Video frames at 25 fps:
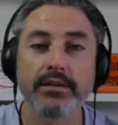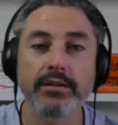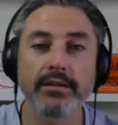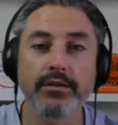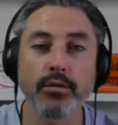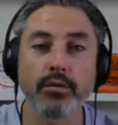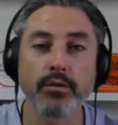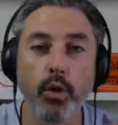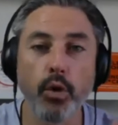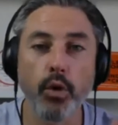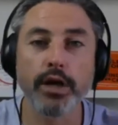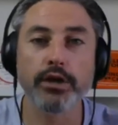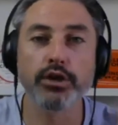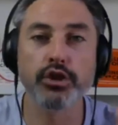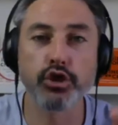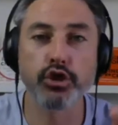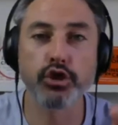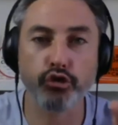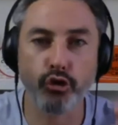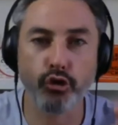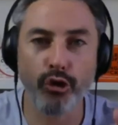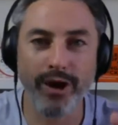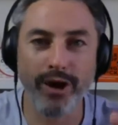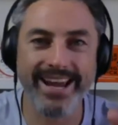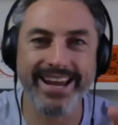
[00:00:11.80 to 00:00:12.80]
the word
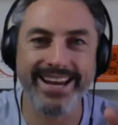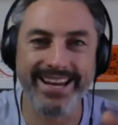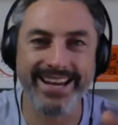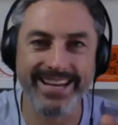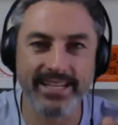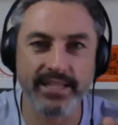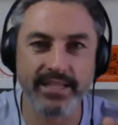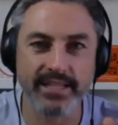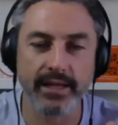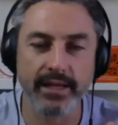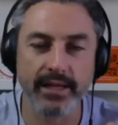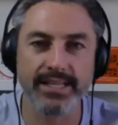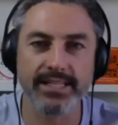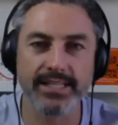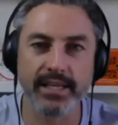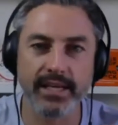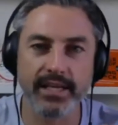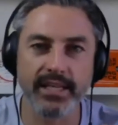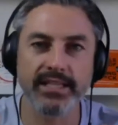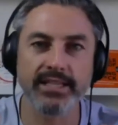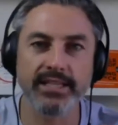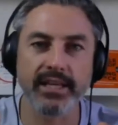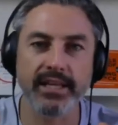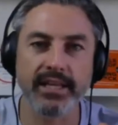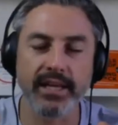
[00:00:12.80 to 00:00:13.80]
trade is
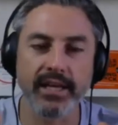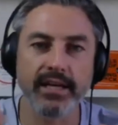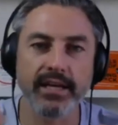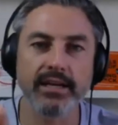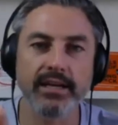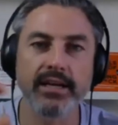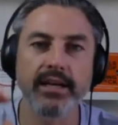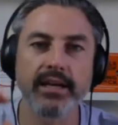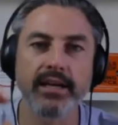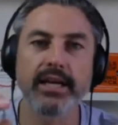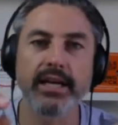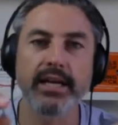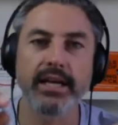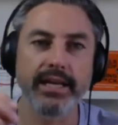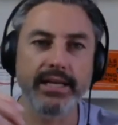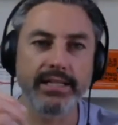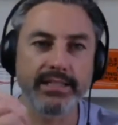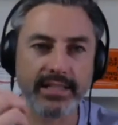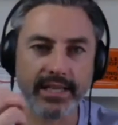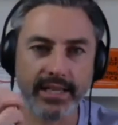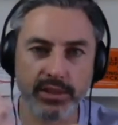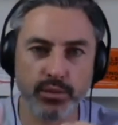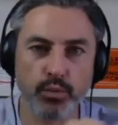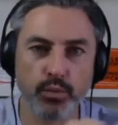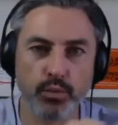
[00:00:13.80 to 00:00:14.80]
in there is
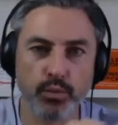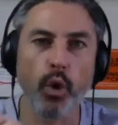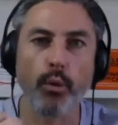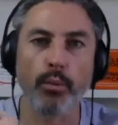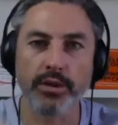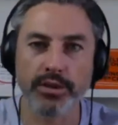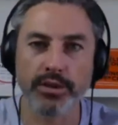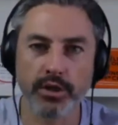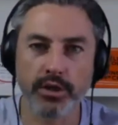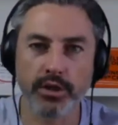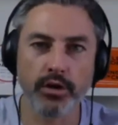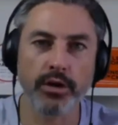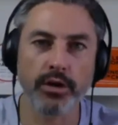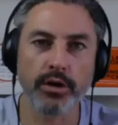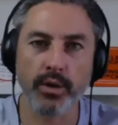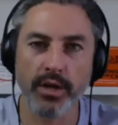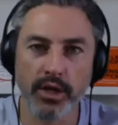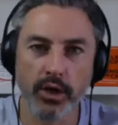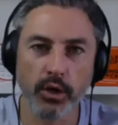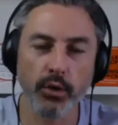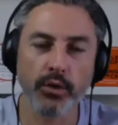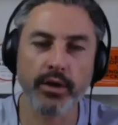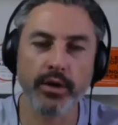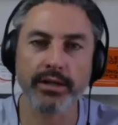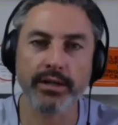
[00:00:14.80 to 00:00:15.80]
what we're doing. We're
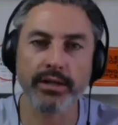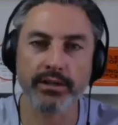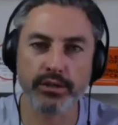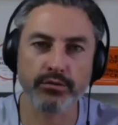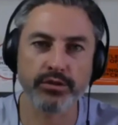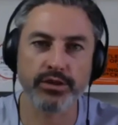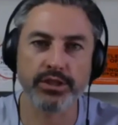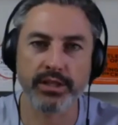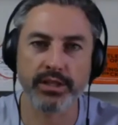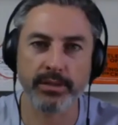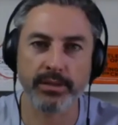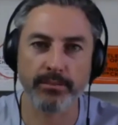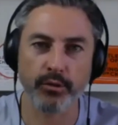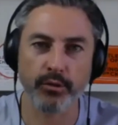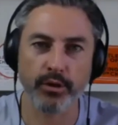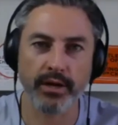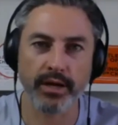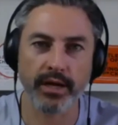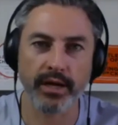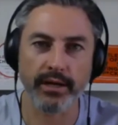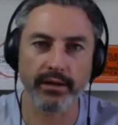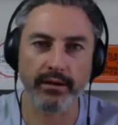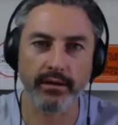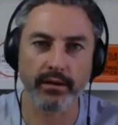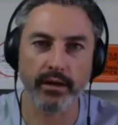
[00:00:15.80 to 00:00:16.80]
looking to
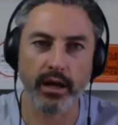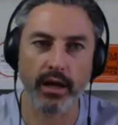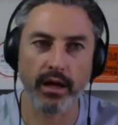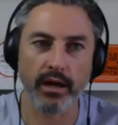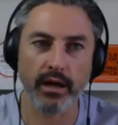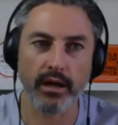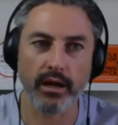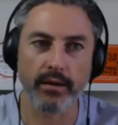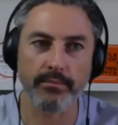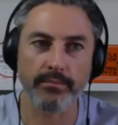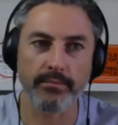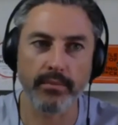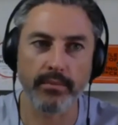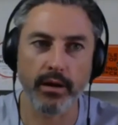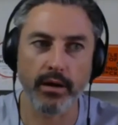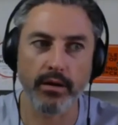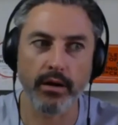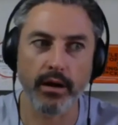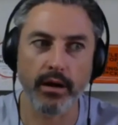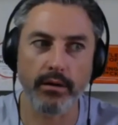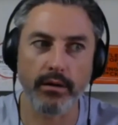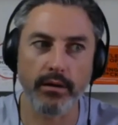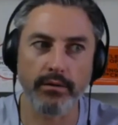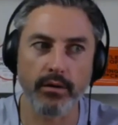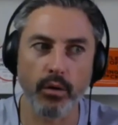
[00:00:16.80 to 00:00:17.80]
reciprocate
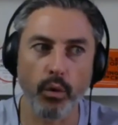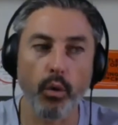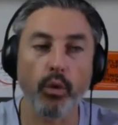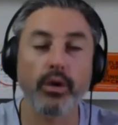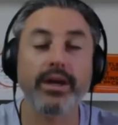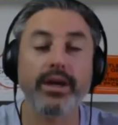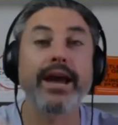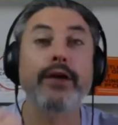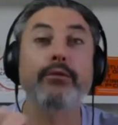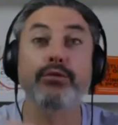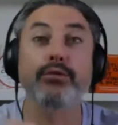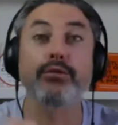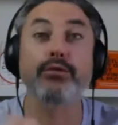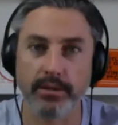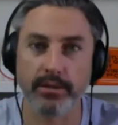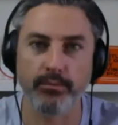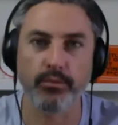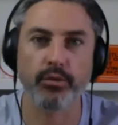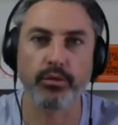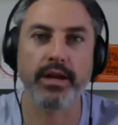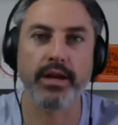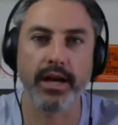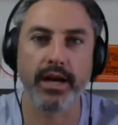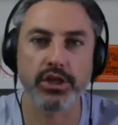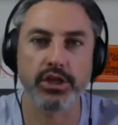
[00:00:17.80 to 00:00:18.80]
or get
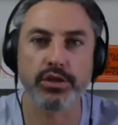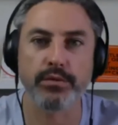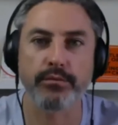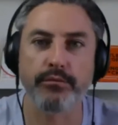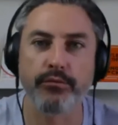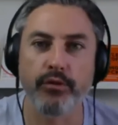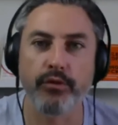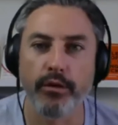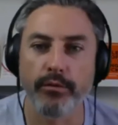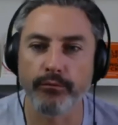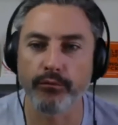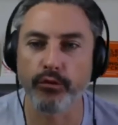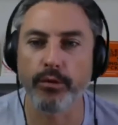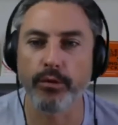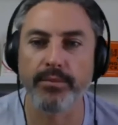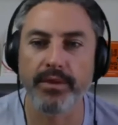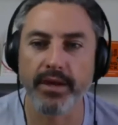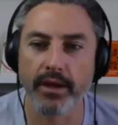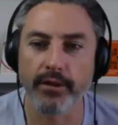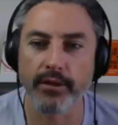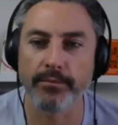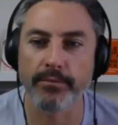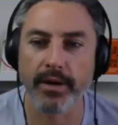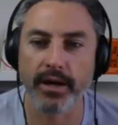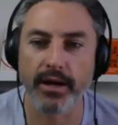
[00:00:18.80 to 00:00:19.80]
reciprocation from the
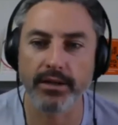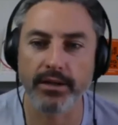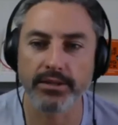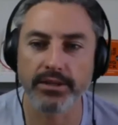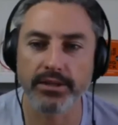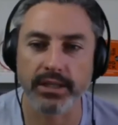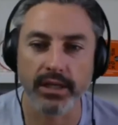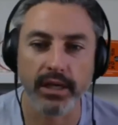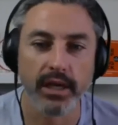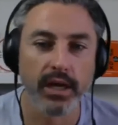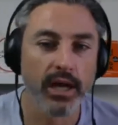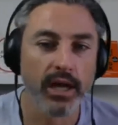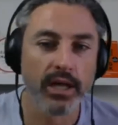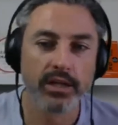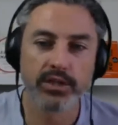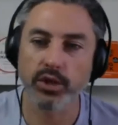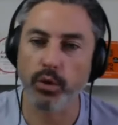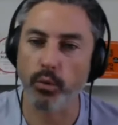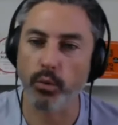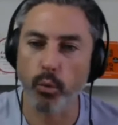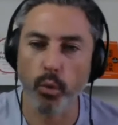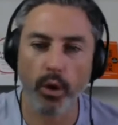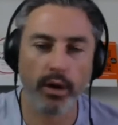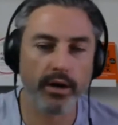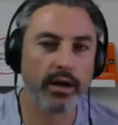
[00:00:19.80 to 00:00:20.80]
other party. So
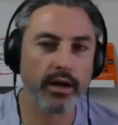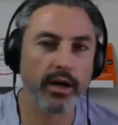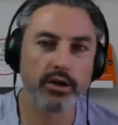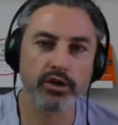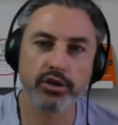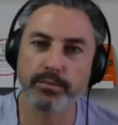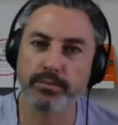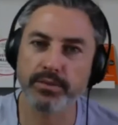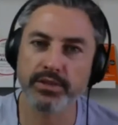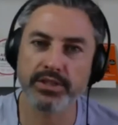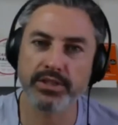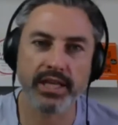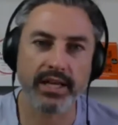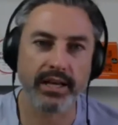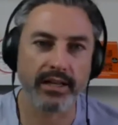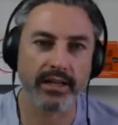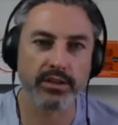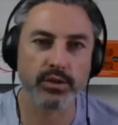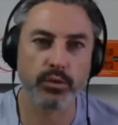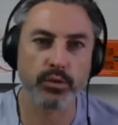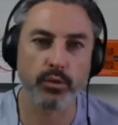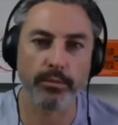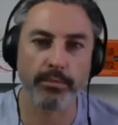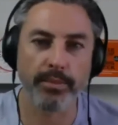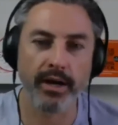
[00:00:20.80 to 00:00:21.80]
100%, it's
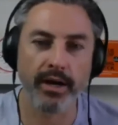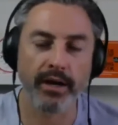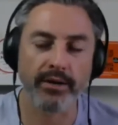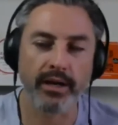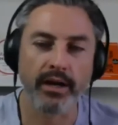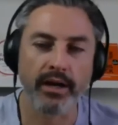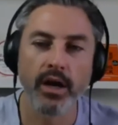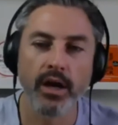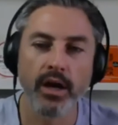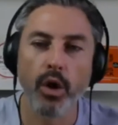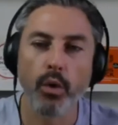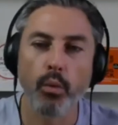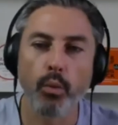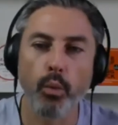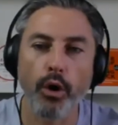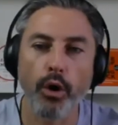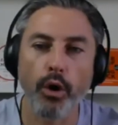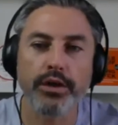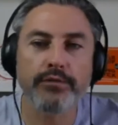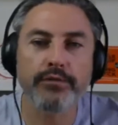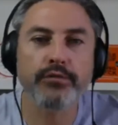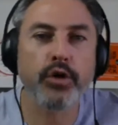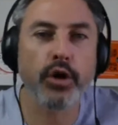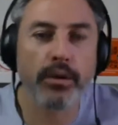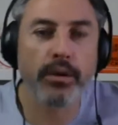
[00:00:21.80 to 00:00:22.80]
all about it. What
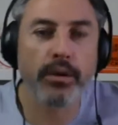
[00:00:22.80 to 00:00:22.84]
you've got